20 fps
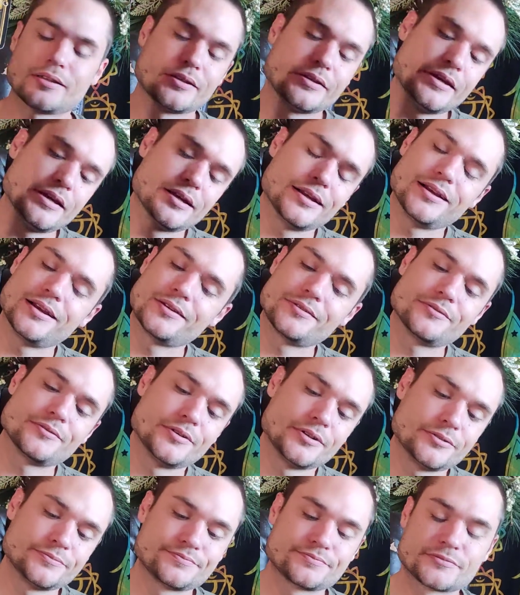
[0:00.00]
yeah, uh,
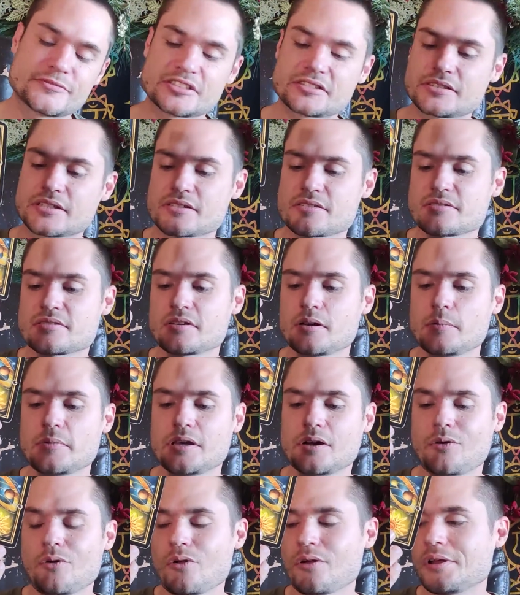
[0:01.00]
well, this doesn't tell me
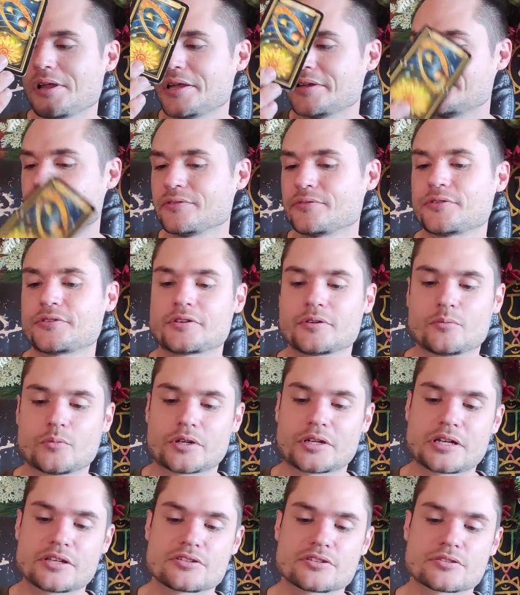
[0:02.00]
a whole lot different than
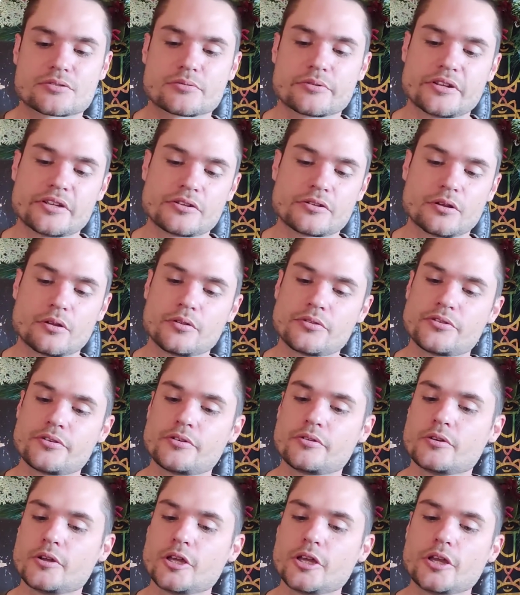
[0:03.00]
what I just really told
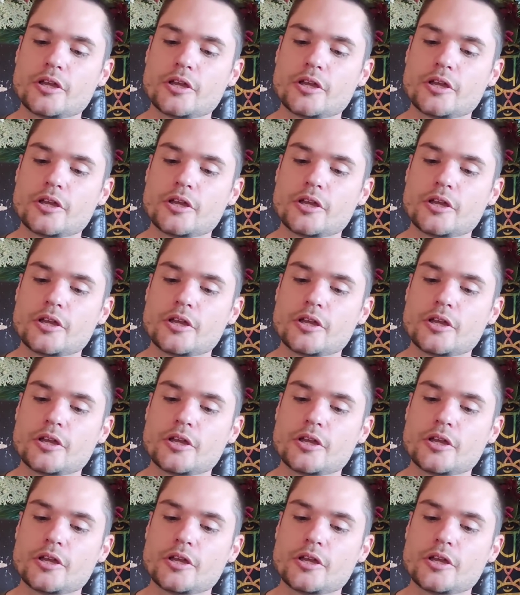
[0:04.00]
you,